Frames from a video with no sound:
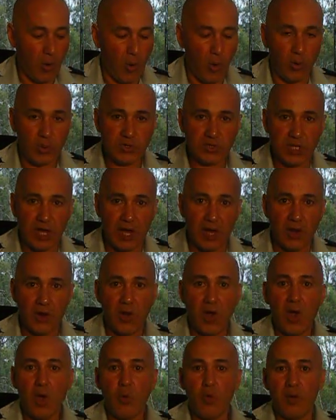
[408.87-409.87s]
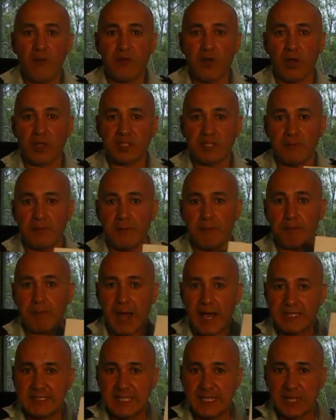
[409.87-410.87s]
Also, we've got some
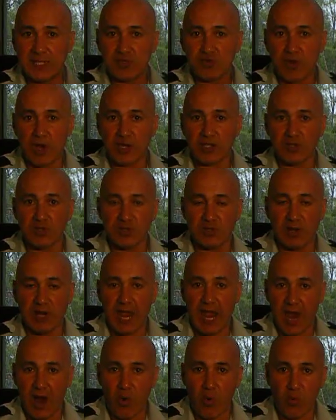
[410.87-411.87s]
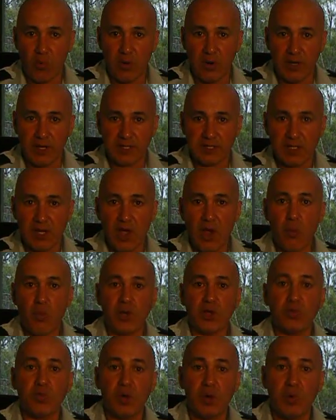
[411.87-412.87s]
basic instructions on how it works,
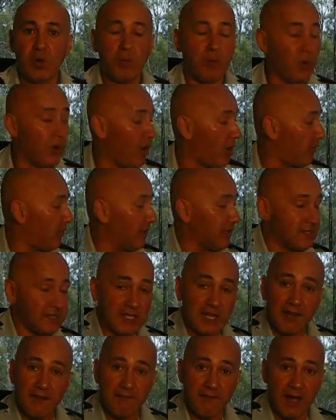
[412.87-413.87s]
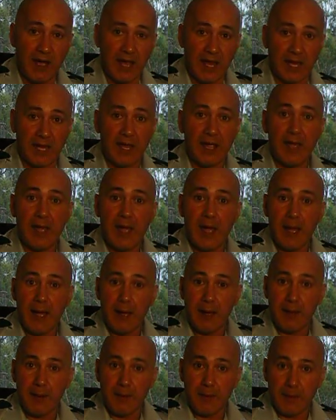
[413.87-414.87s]
which we will put on the CFA
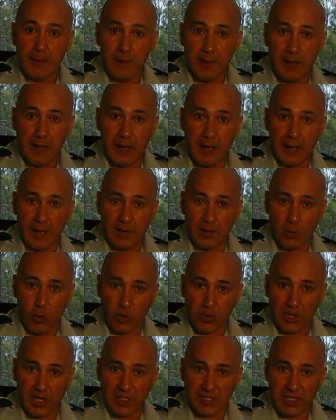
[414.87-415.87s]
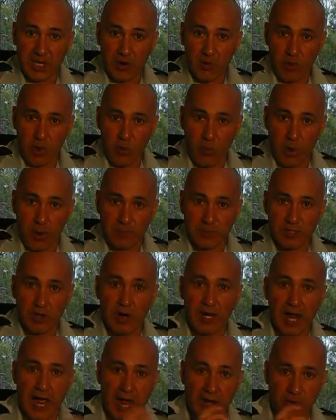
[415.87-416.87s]
Northeast Area
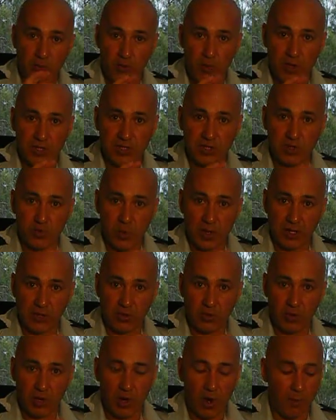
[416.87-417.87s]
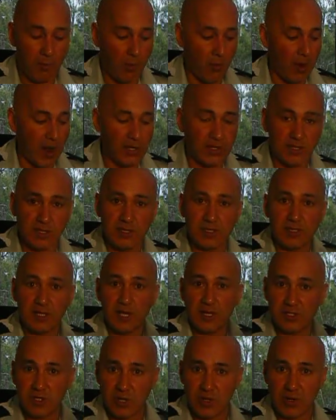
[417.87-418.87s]
website under Region 23 Operations,
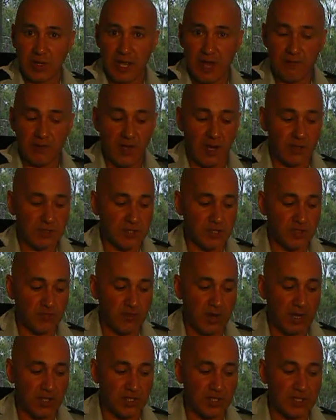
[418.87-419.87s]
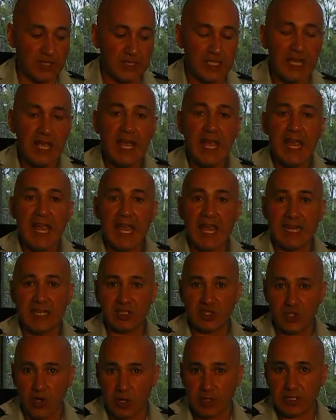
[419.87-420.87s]
so you'll have those instructions. It
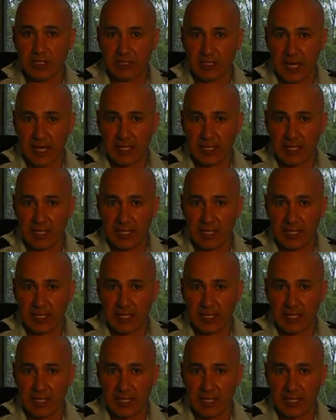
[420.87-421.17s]
is not to